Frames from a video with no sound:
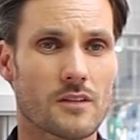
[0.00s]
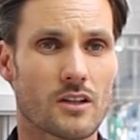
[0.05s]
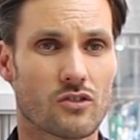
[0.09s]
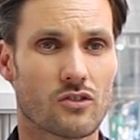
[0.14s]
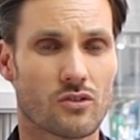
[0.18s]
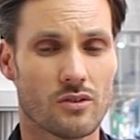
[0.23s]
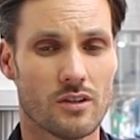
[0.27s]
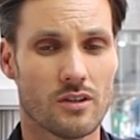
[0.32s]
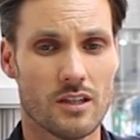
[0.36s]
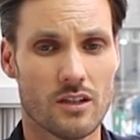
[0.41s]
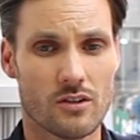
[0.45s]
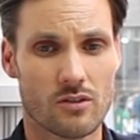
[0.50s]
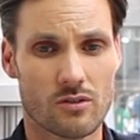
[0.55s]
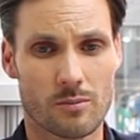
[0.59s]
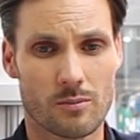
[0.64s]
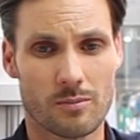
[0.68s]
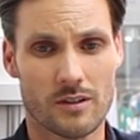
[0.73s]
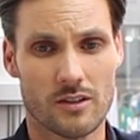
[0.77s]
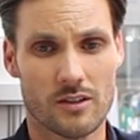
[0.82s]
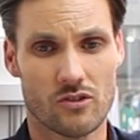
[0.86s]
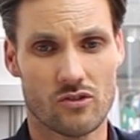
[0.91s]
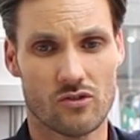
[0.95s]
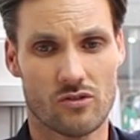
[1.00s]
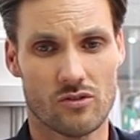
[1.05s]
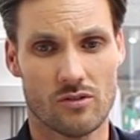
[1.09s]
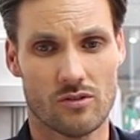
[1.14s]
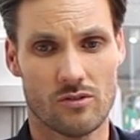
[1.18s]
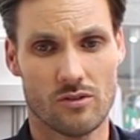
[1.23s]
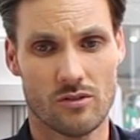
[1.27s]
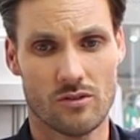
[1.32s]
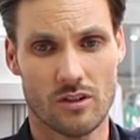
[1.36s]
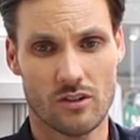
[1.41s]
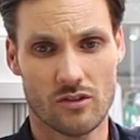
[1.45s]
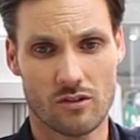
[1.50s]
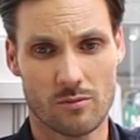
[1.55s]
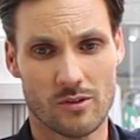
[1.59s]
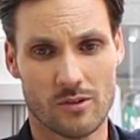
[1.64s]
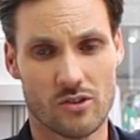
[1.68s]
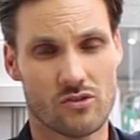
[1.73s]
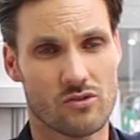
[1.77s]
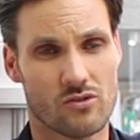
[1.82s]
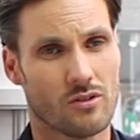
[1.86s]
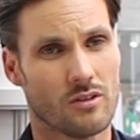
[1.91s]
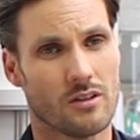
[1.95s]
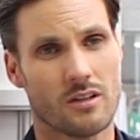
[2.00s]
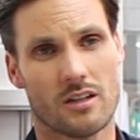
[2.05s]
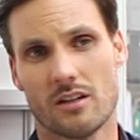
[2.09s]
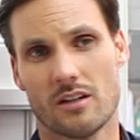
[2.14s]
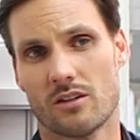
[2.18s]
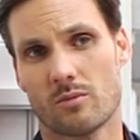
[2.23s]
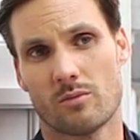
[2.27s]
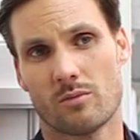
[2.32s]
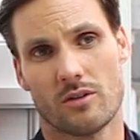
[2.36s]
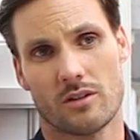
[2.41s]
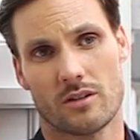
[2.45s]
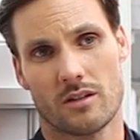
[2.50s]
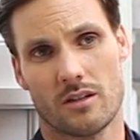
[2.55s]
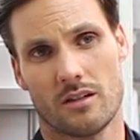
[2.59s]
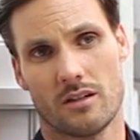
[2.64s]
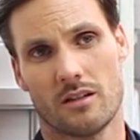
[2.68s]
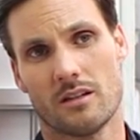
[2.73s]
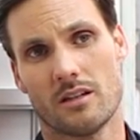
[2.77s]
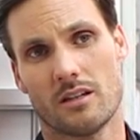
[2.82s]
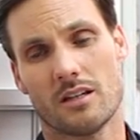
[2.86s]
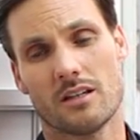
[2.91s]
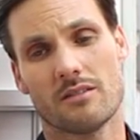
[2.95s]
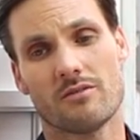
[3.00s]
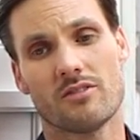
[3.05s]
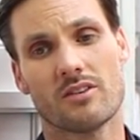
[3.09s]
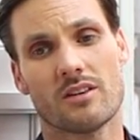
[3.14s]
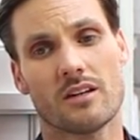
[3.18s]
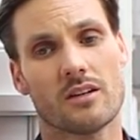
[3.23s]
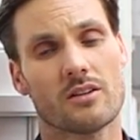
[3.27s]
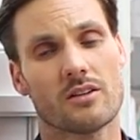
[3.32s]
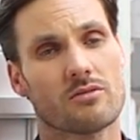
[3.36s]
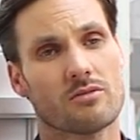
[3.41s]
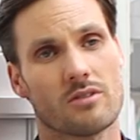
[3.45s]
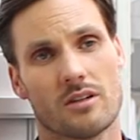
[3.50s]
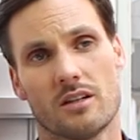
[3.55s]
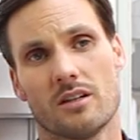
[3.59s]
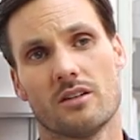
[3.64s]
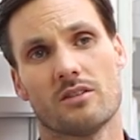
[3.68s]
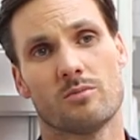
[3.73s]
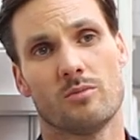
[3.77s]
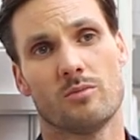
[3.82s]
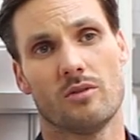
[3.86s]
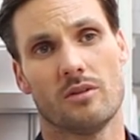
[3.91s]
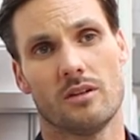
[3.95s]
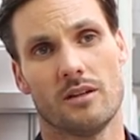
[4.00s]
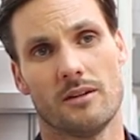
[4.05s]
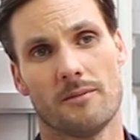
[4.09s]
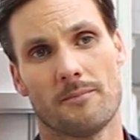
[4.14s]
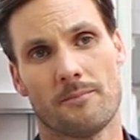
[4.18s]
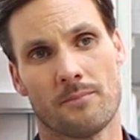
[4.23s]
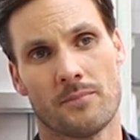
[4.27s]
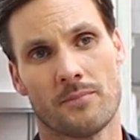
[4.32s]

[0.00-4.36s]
So you need to be sure that it's working and that everything is running smoothly.